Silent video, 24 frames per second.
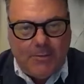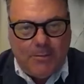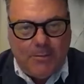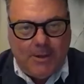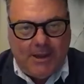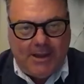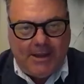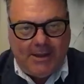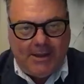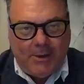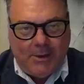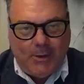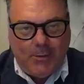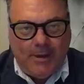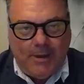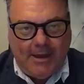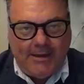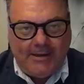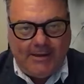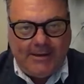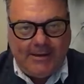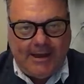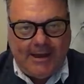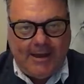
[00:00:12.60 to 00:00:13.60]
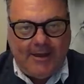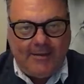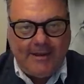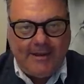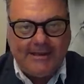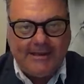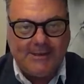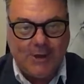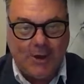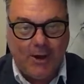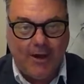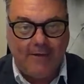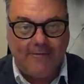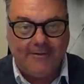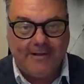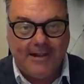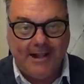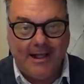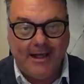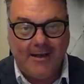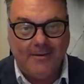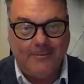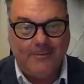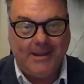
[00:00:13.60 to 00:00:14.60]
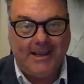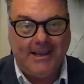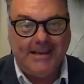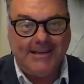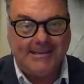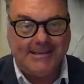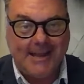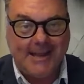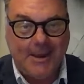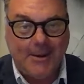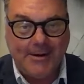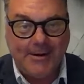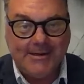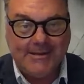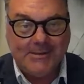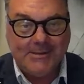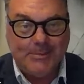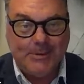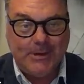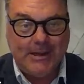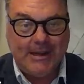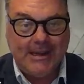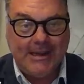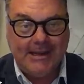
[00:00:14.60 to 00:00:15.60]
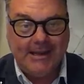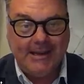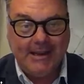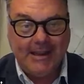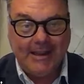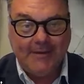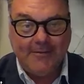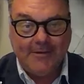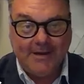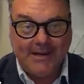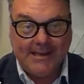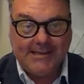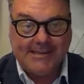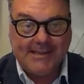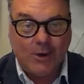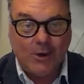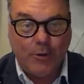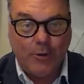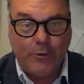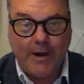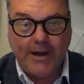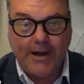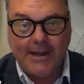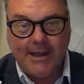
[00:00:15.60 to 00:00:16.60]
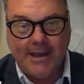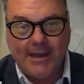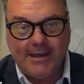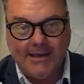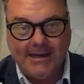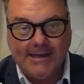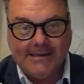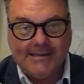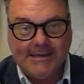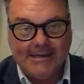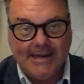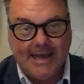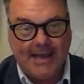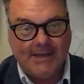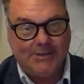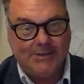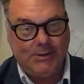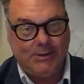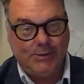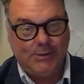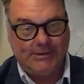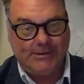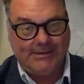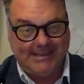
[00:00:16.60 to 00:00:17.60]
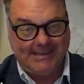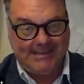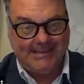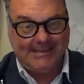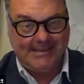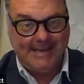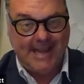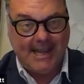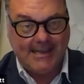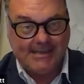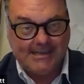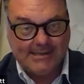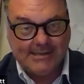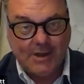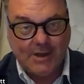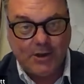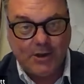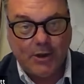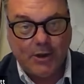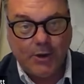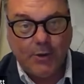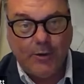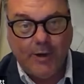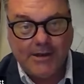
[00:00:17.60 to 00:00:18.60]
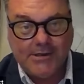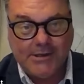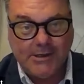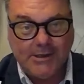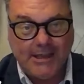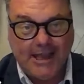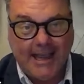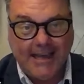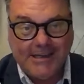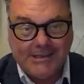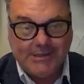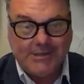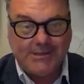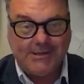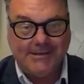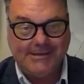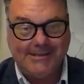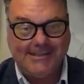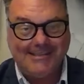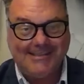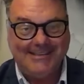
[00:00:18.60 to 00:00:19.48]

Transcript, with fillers: to meet you. And uh, I think Dive Club is going to be, if it isn't already, an international success. So, congratulations.